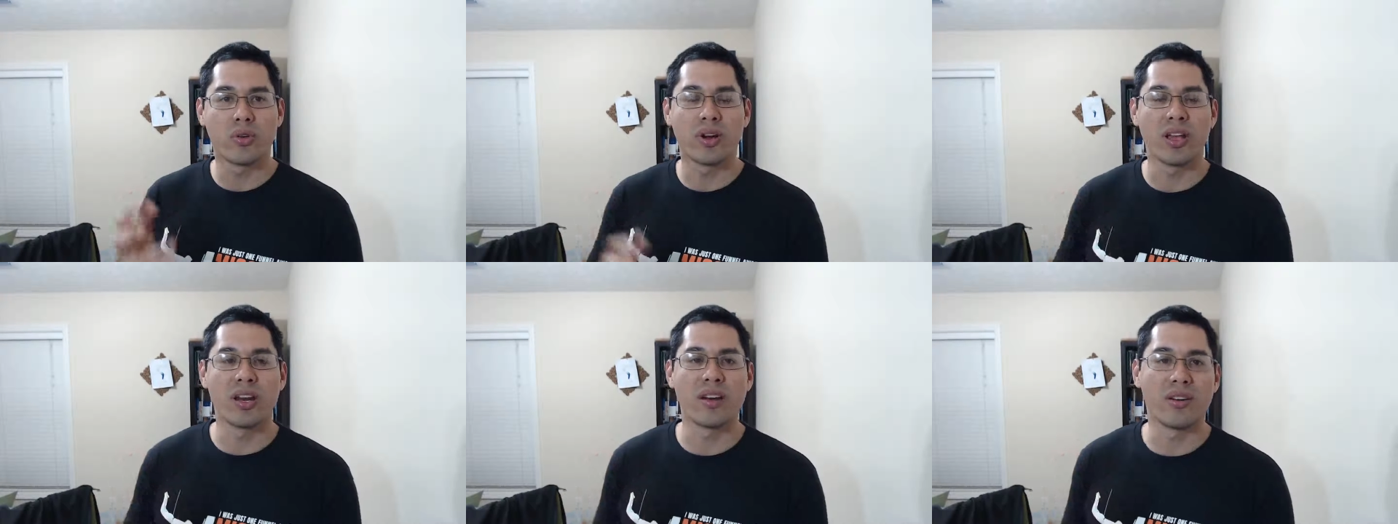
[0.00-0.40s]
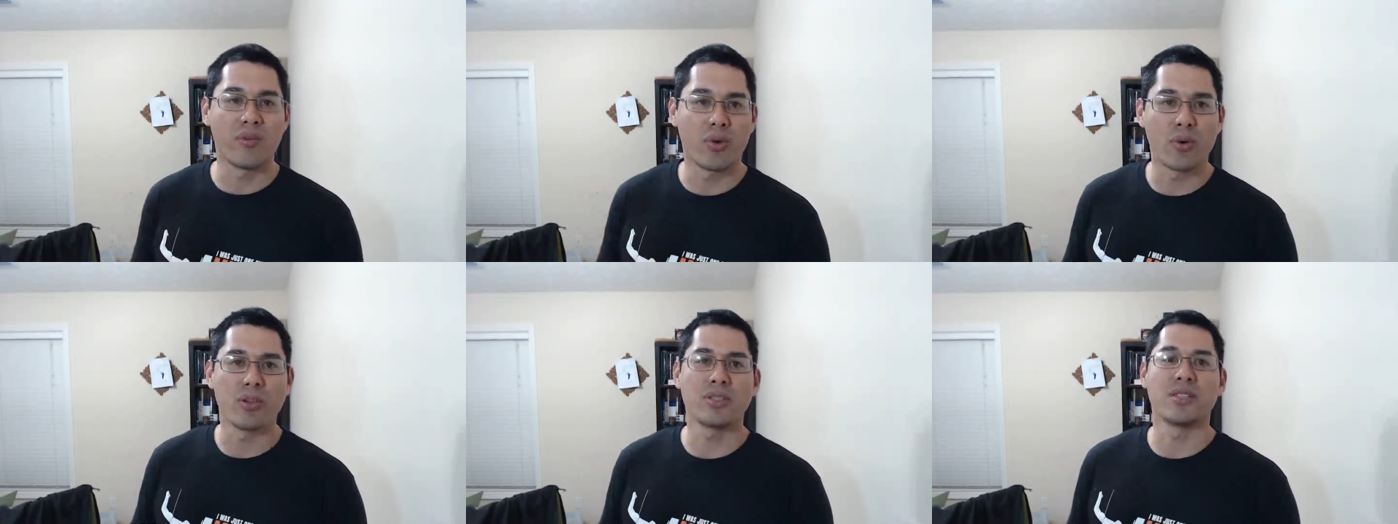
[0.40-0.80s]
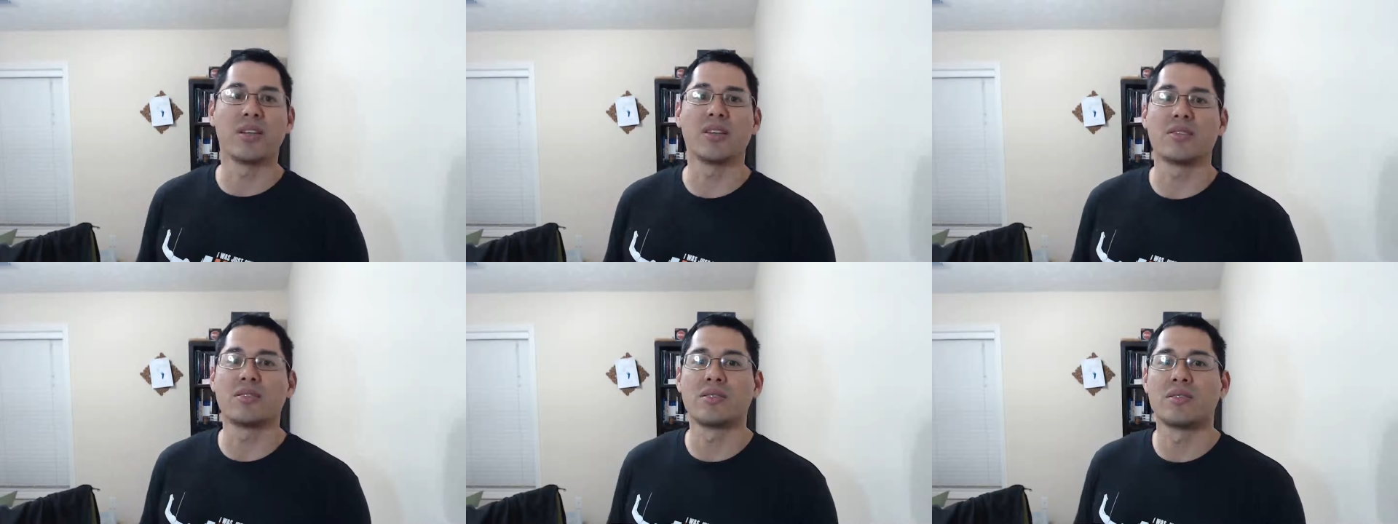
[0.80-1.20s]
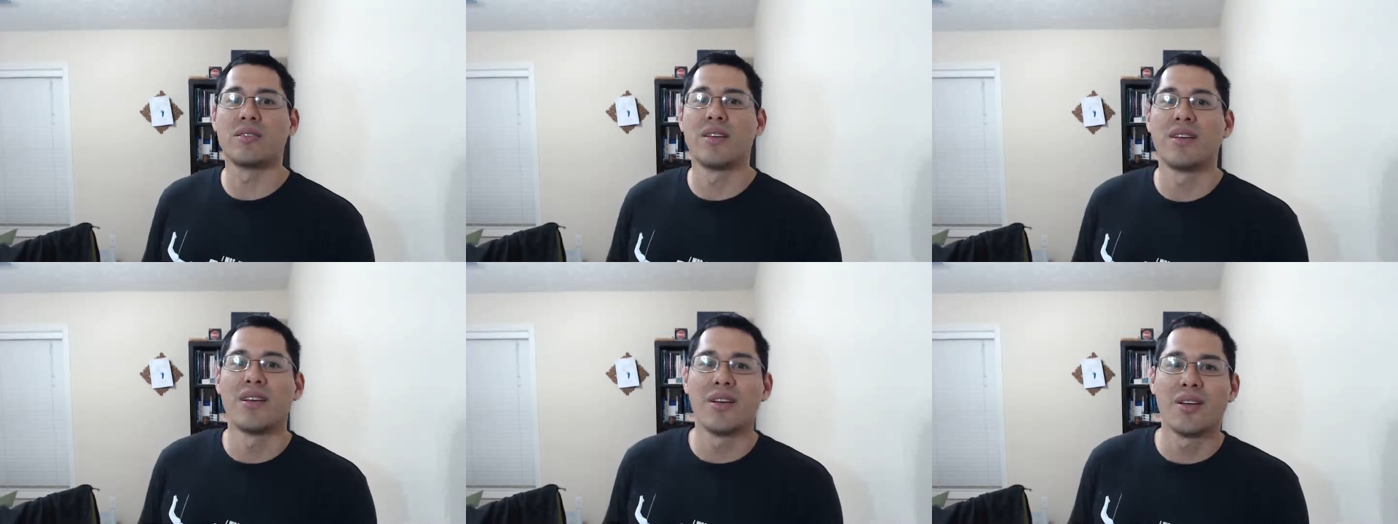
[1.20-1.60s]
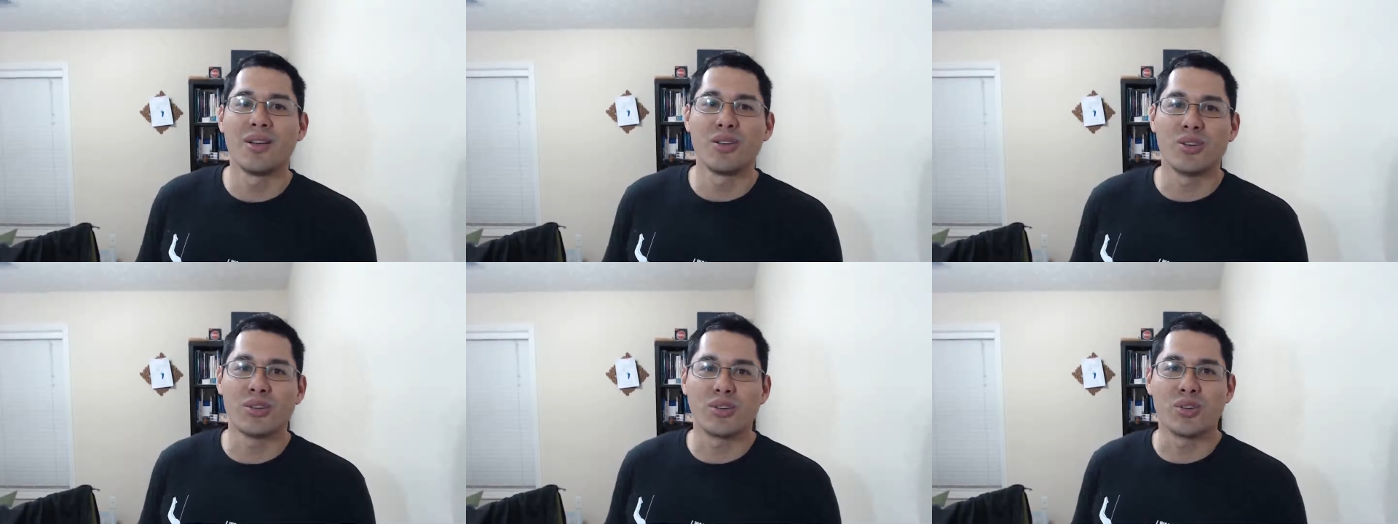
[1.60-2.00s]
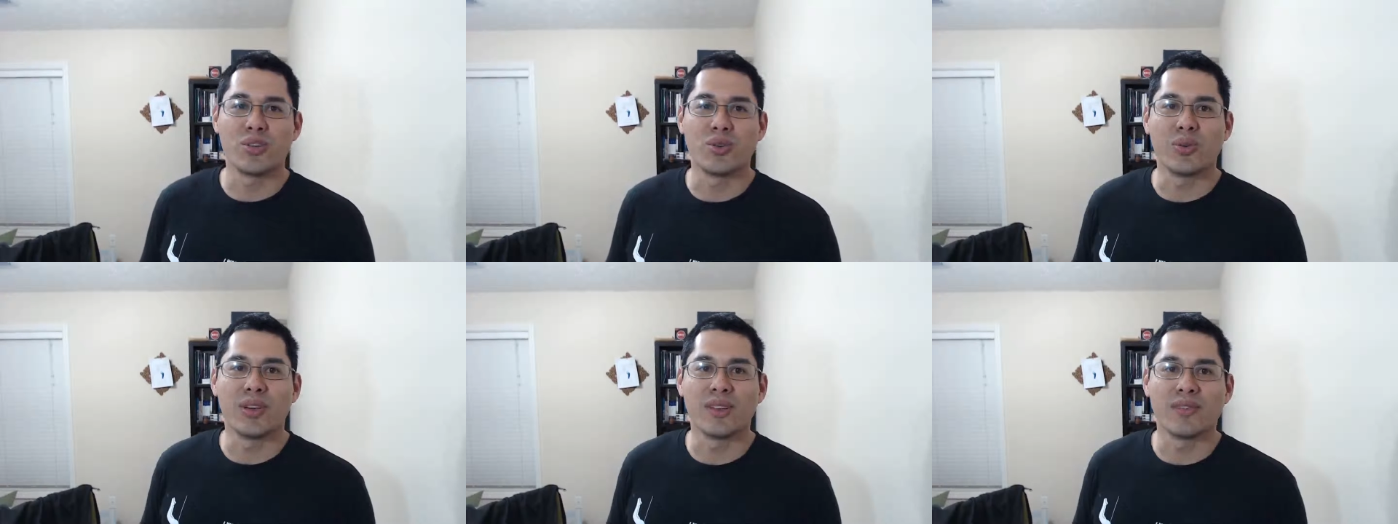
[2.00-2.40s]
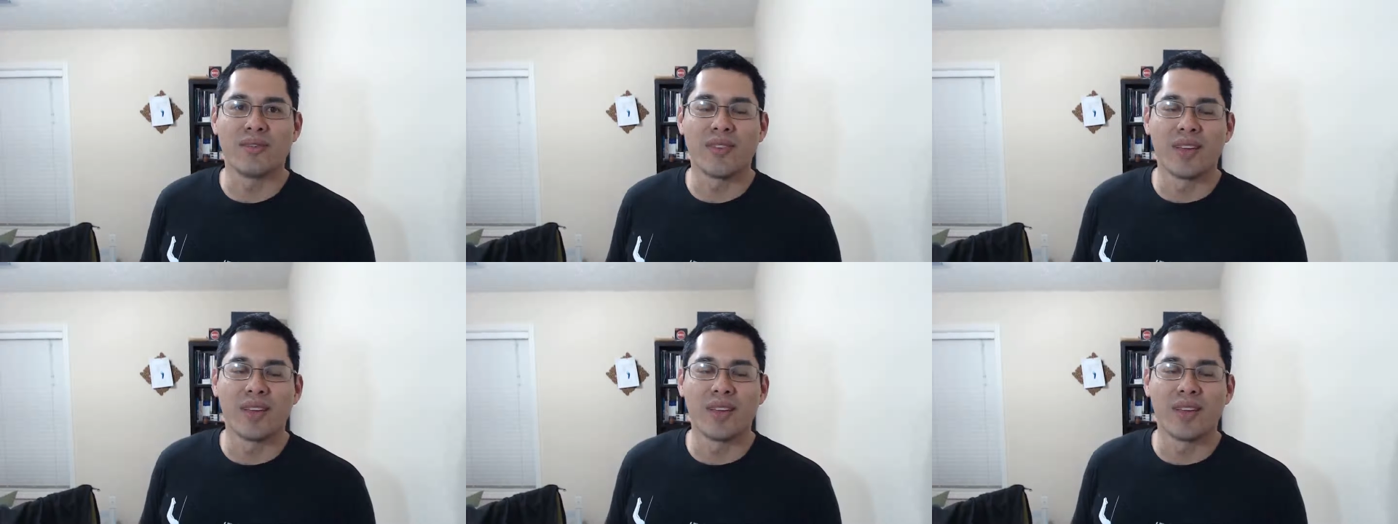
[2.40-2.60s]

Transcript: inner voice says you should do it,